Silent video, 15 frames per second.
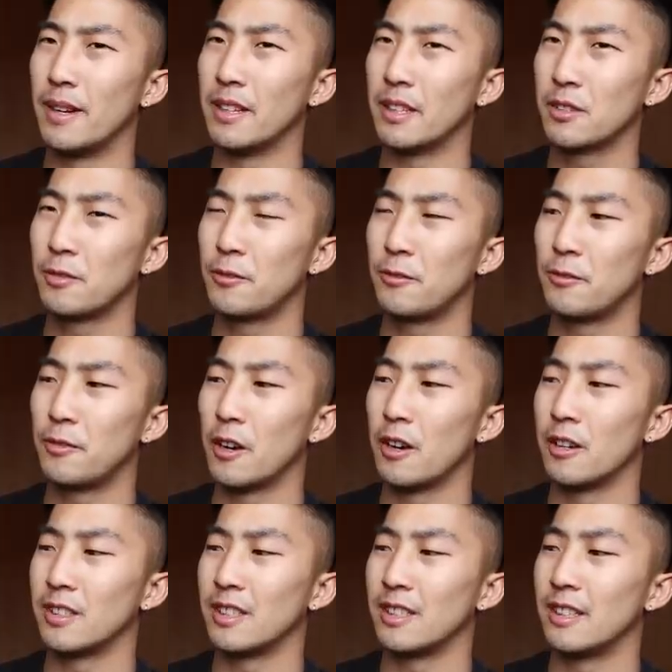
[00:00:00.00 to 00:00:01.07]
minutes
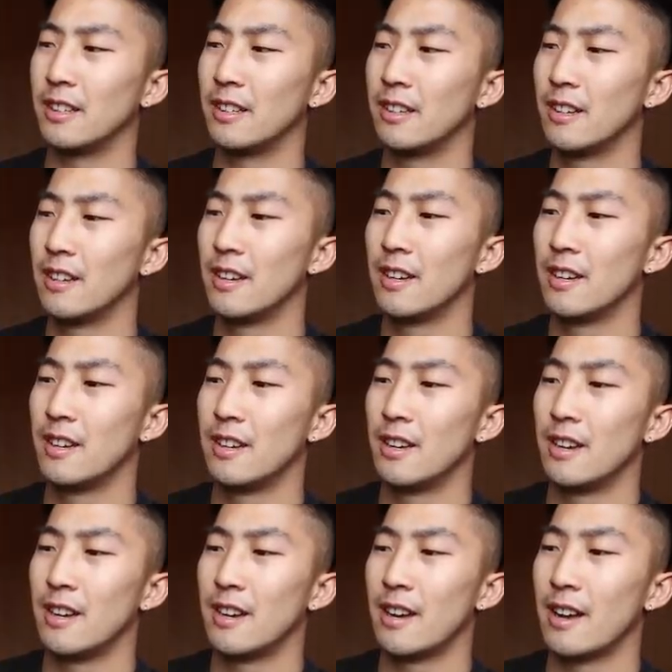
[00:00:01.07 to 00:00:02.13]
30
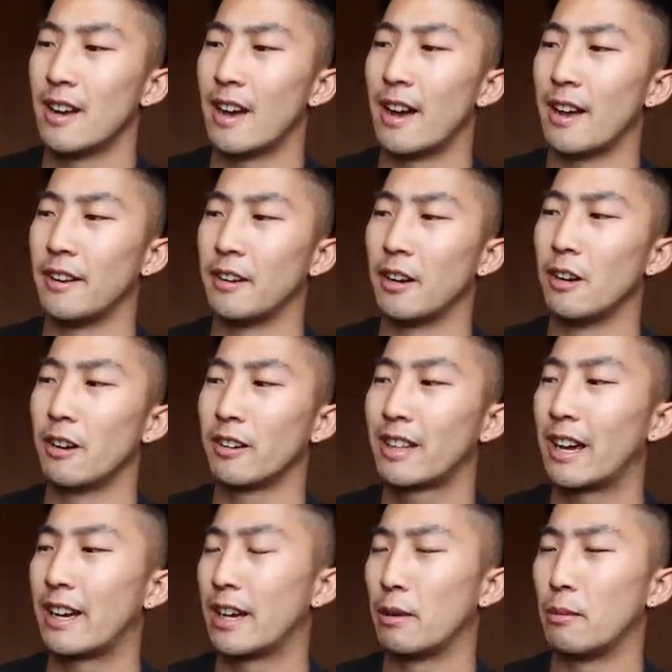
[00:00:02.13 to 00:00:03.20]
and I looked
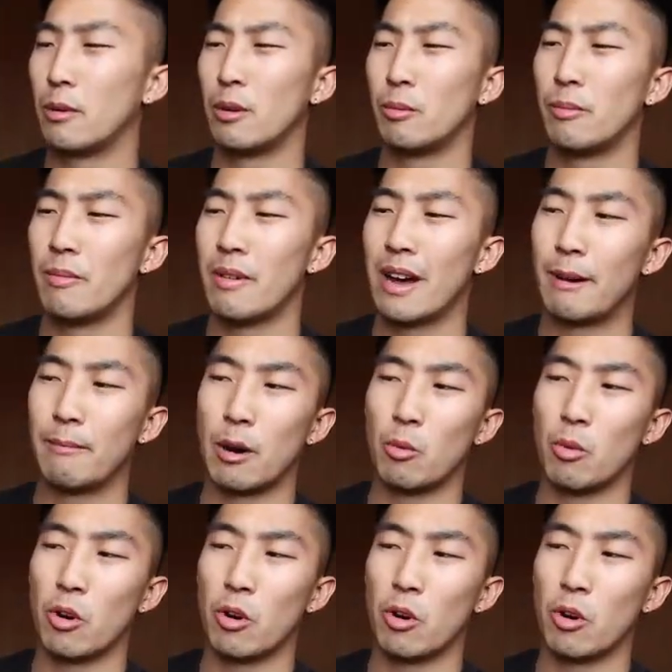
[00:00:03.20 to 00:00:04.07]
down on, my